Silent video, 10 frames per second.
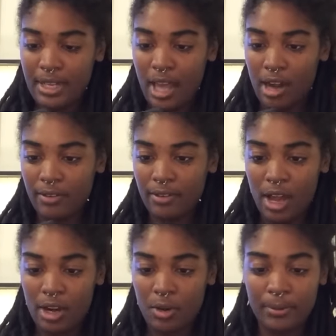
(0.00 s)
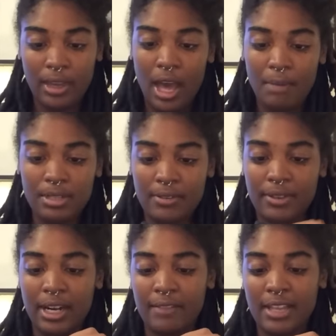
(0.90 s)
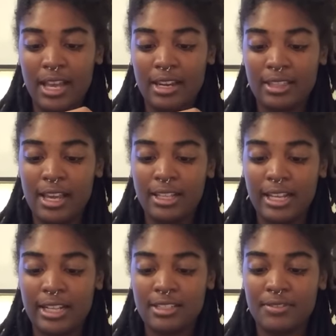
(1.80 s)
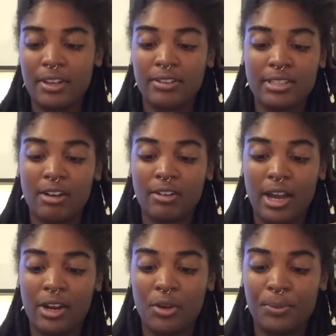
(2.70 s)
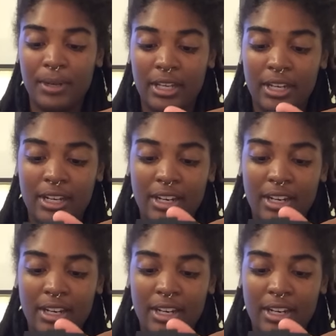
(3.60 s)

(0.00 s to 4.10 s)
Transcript: I don't even know how to, yeah, I'm definitely gonna have to edit the hell out of this video because I don't know how to open it.